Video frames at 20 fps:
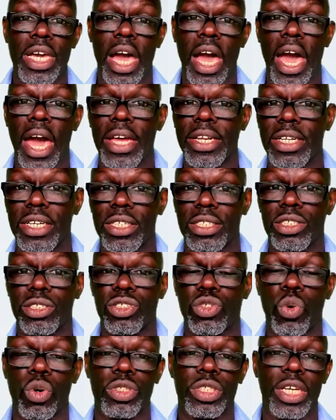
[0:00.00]
and it's
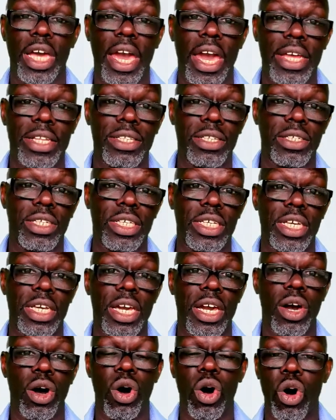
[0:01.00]
towards the end of the
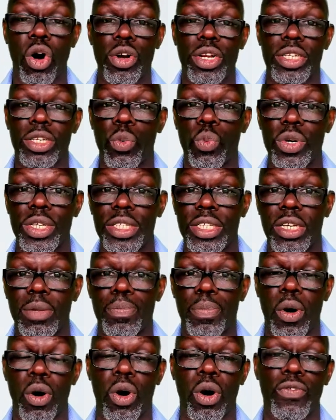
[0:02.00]
year or in the windier
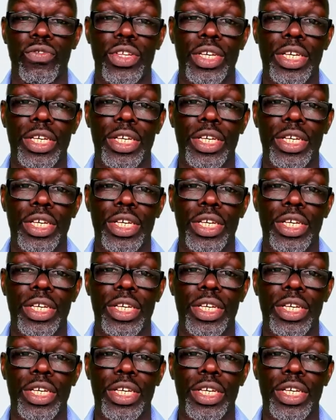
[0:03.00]
part of